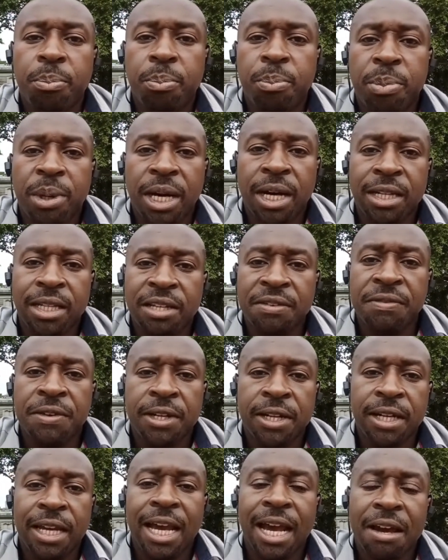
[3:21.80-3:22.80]
but I
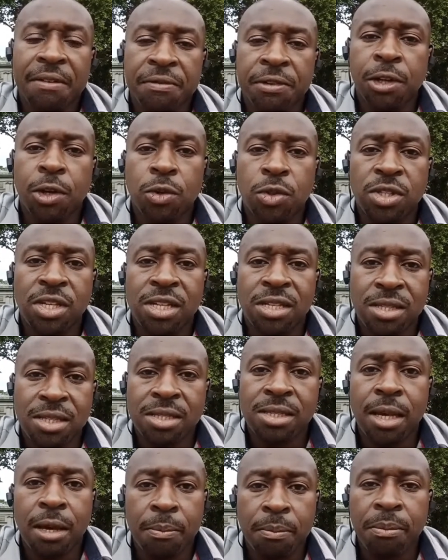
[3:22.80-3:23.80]
definitely have
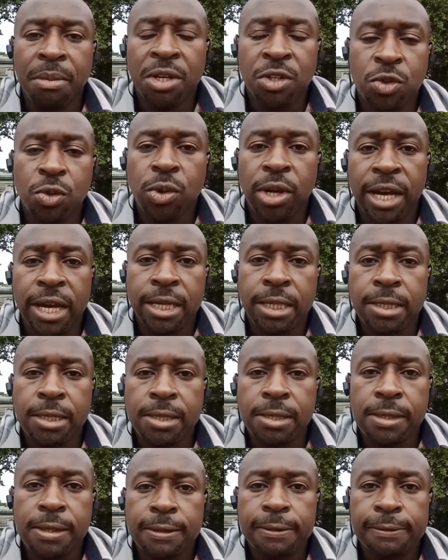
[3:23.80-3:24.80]
noticed some muscle
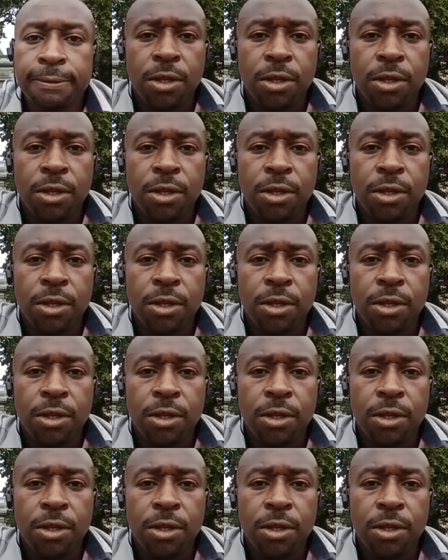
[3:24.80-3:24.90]
gains.